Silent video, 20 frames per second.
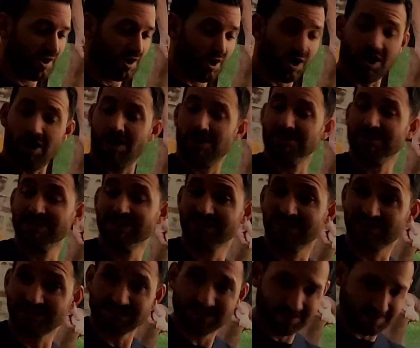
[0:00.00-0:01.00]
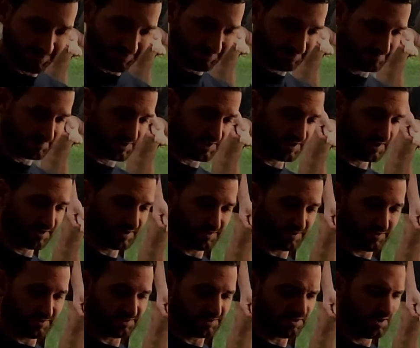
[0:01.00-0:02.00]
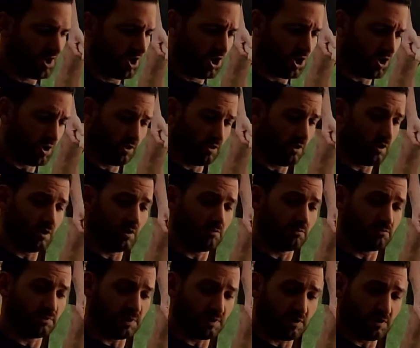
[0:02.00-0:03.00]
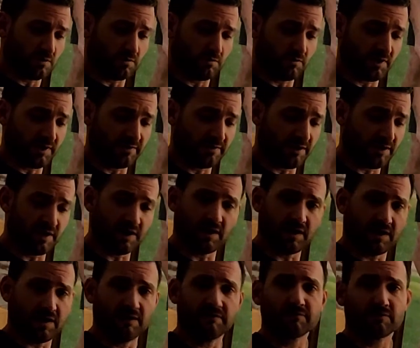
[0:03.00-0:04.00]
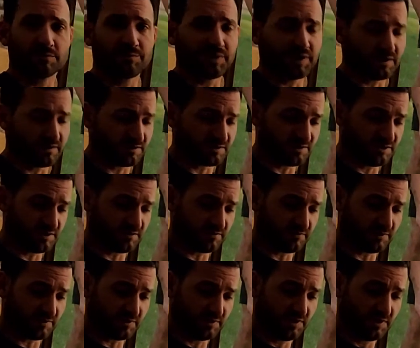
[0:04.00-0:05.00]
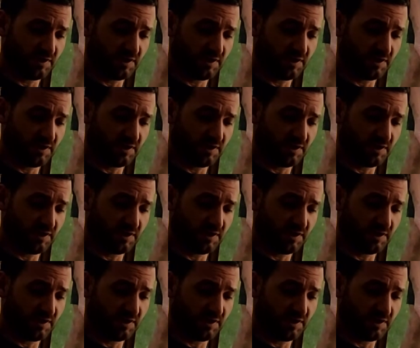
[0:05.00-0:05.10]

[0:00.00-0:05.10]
"All alike?" said the girls. Oh no, every pair is different.